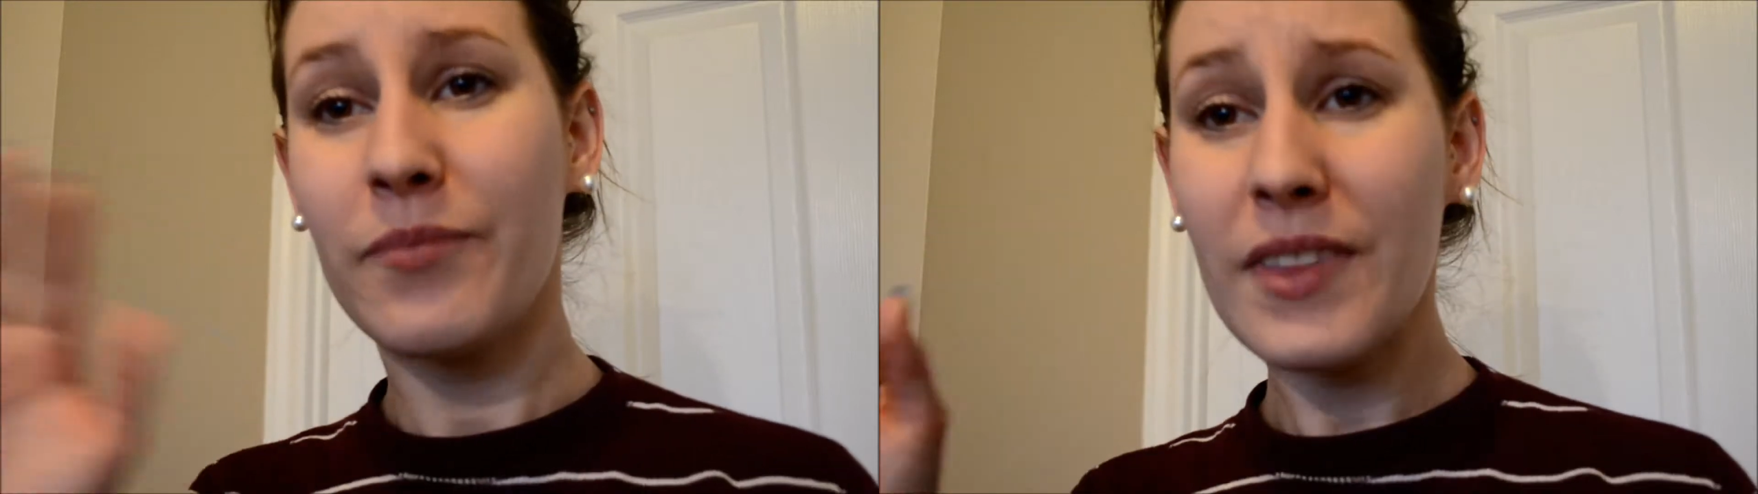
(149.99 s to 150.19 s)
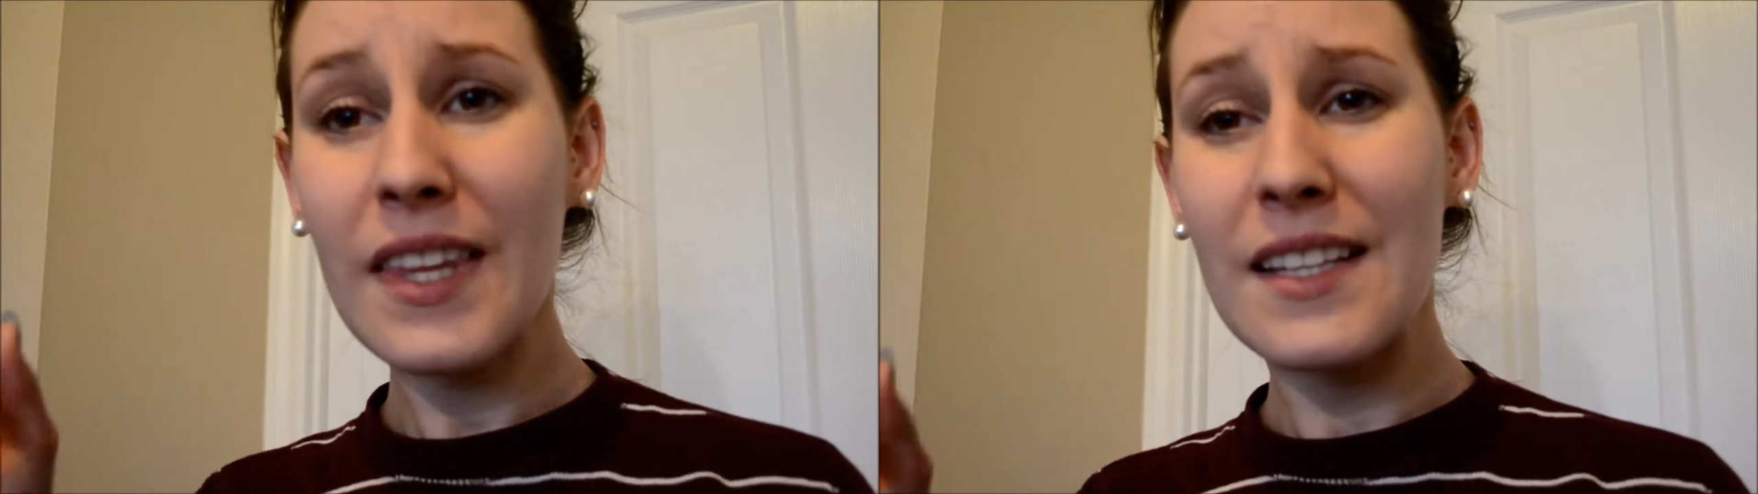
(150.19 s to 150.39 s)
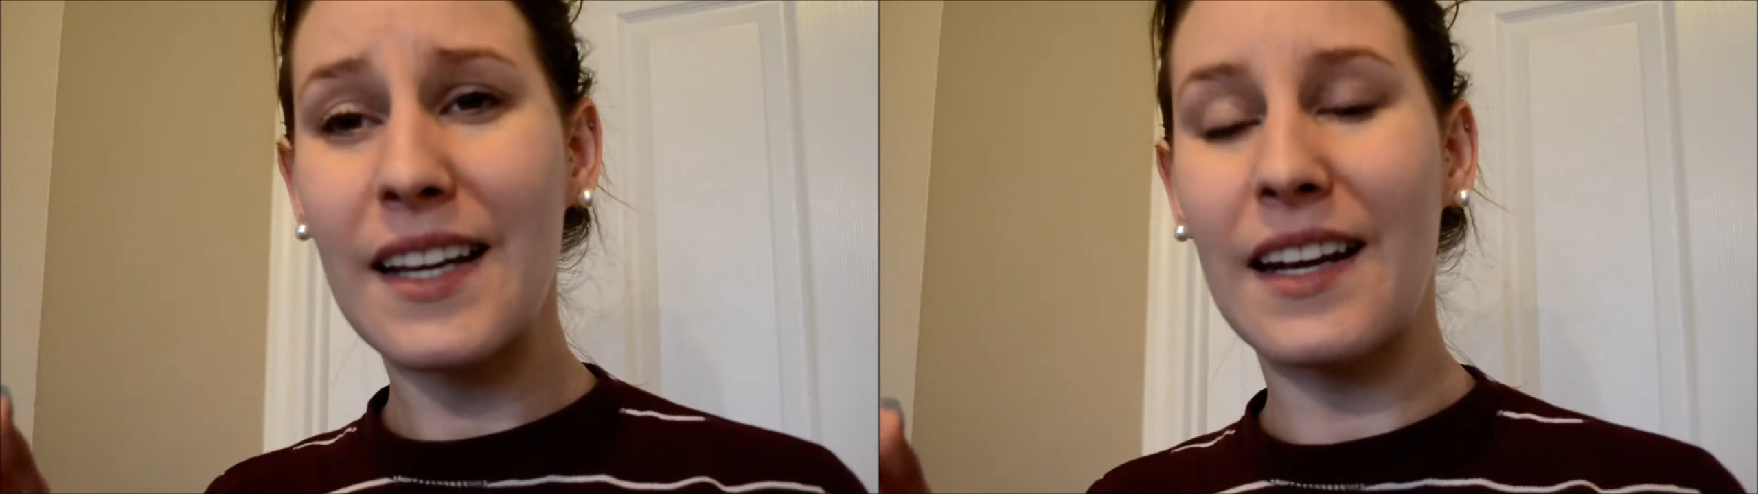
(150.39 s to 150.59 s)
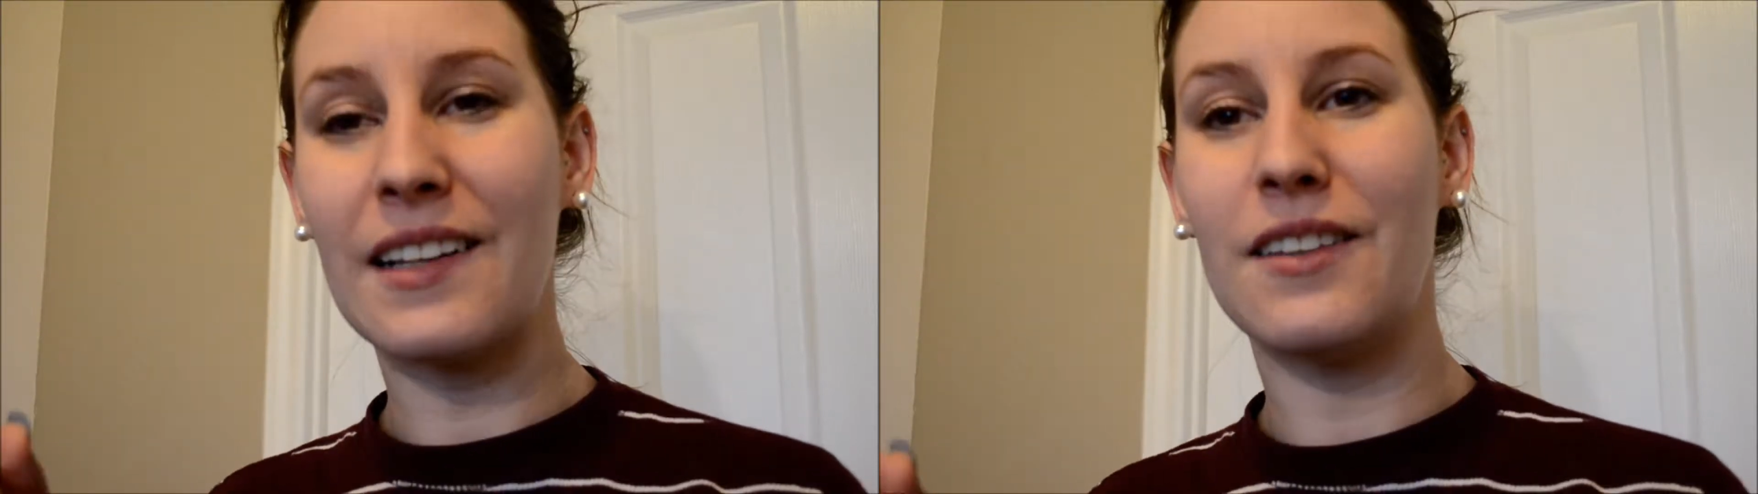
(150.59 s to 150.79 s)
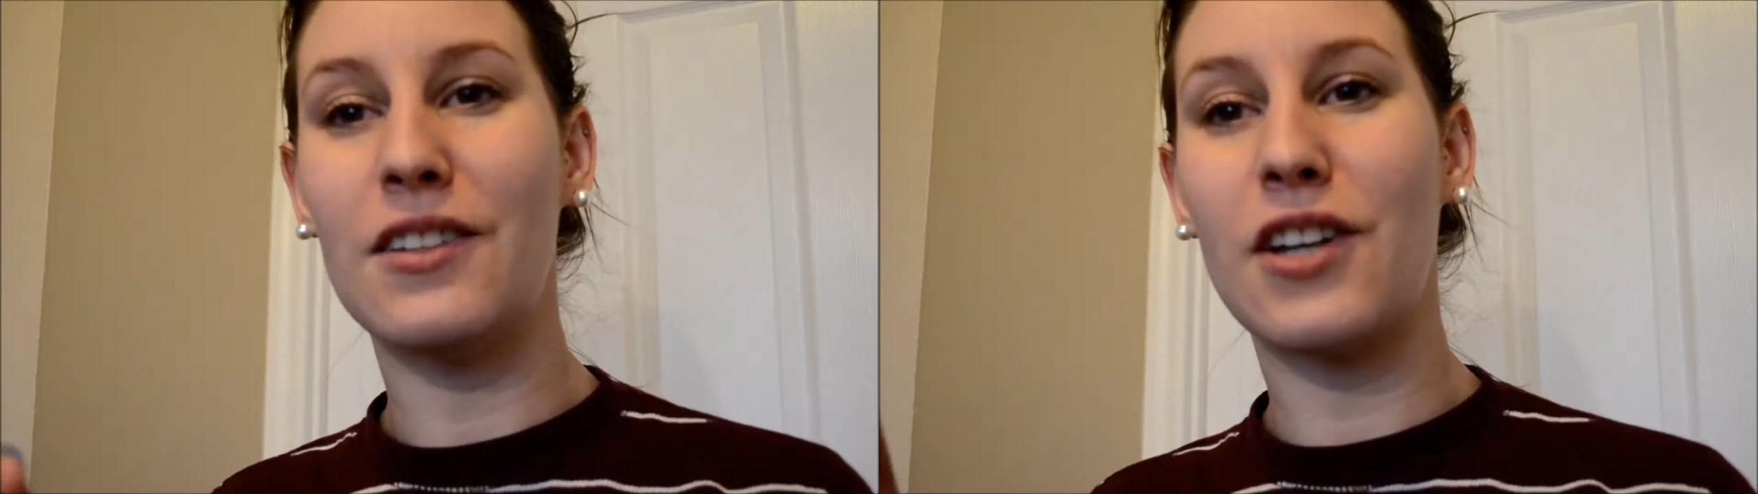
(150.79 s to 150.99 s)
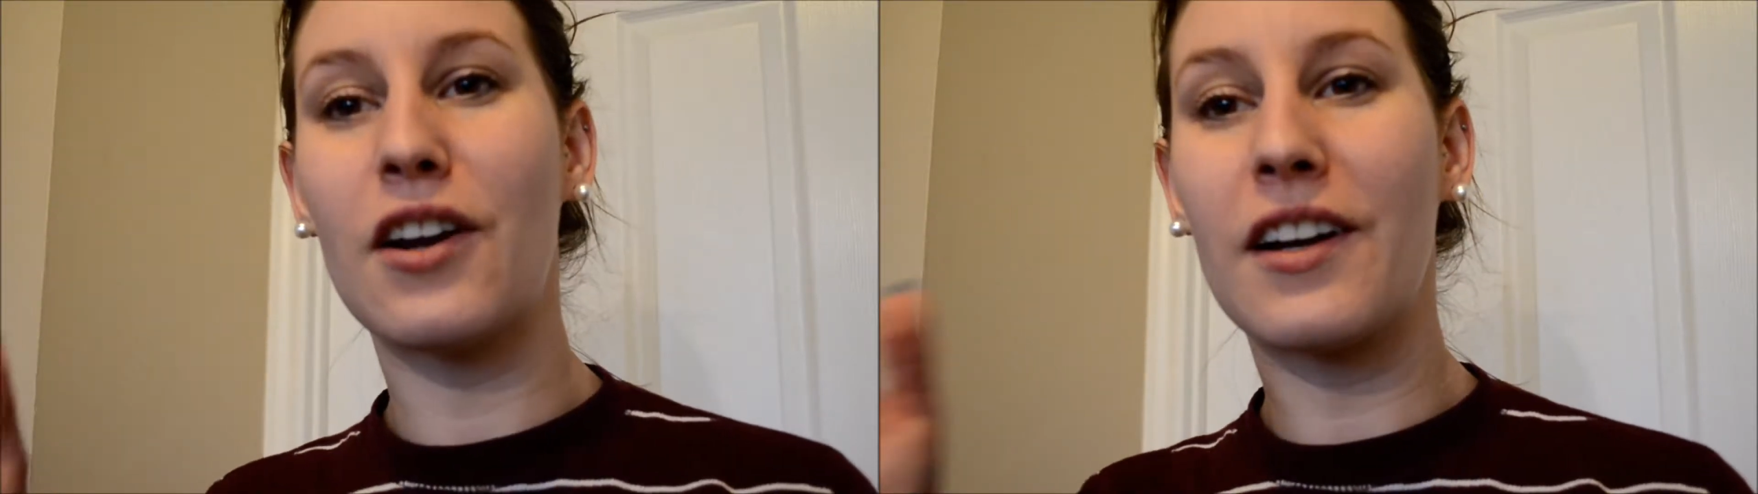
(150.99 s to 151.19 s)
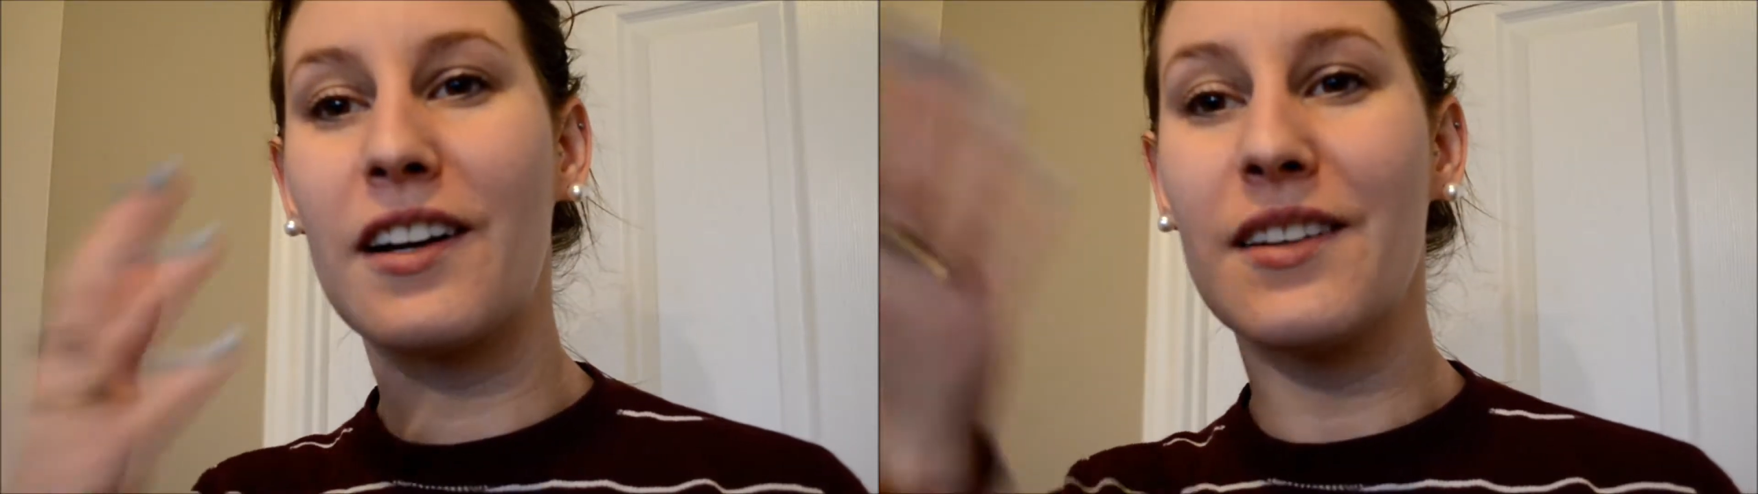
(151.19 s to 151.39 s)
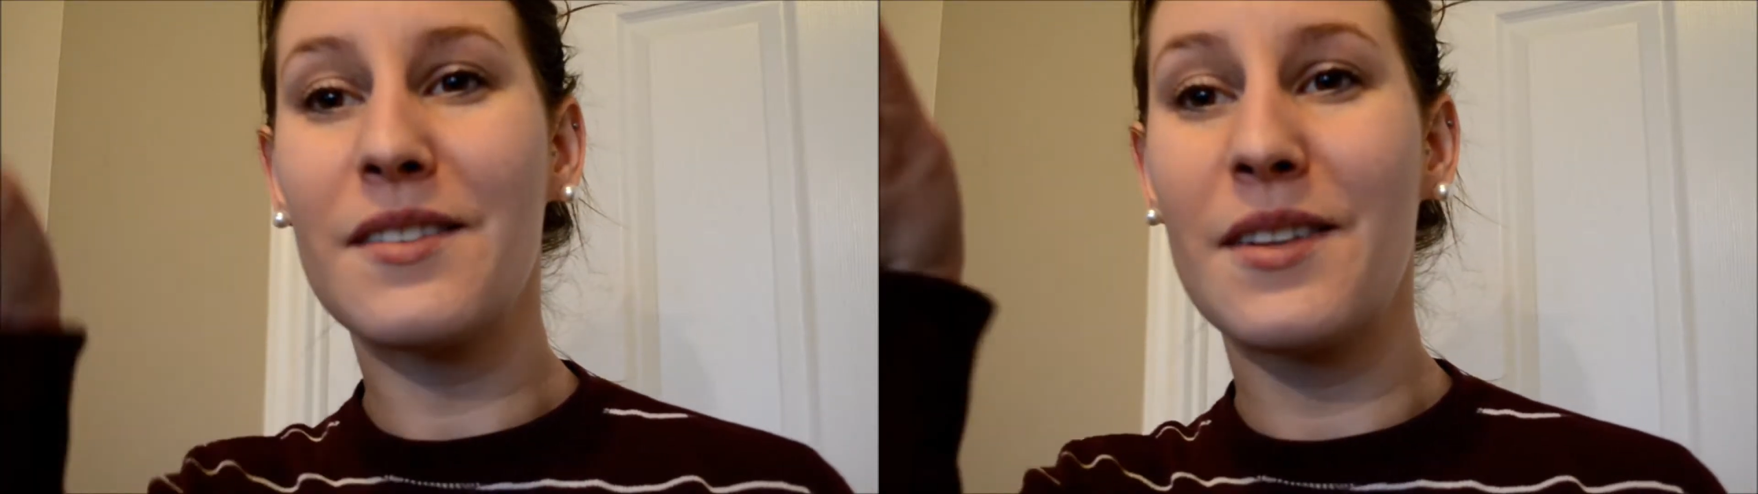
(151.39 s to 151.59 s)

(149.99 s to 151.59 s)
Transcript: it's getting a little darker,